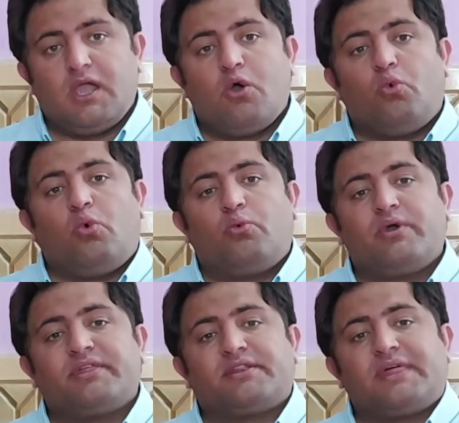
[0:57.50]

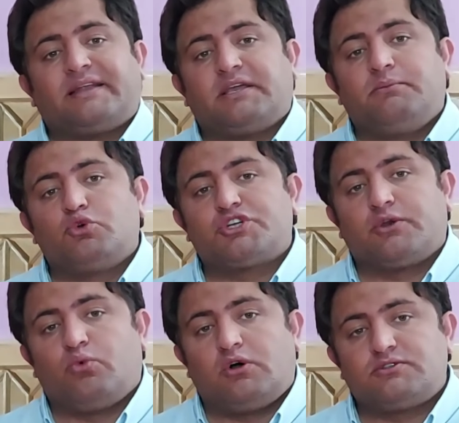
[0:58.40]
Whether that
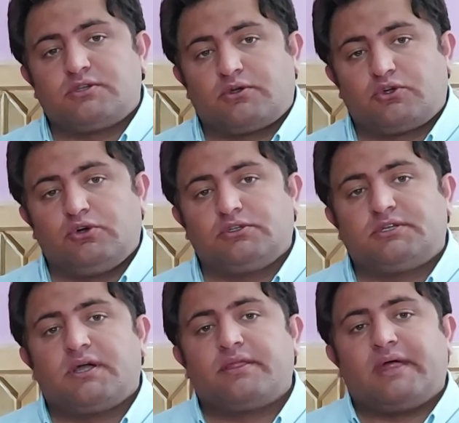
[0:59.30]
emotion was
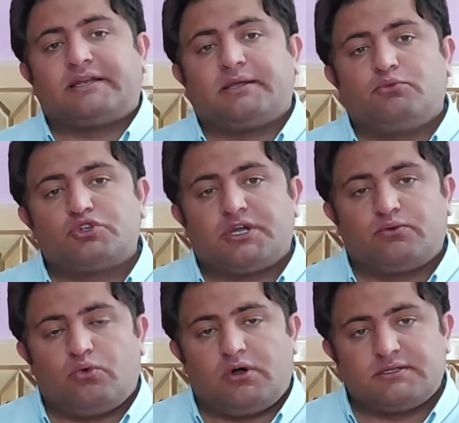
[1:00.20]
good, that
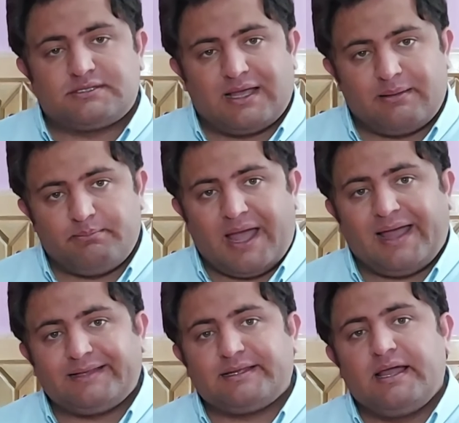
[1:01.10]
emotion was
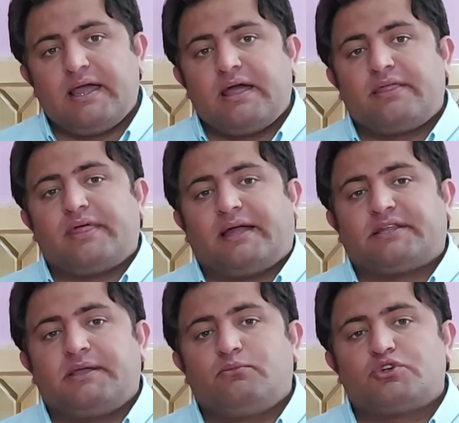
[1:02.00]
bad, that
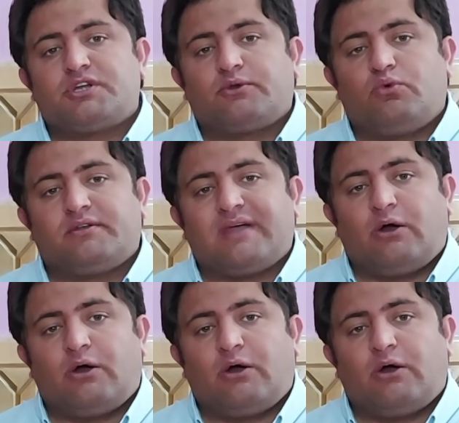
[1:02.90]
emotion was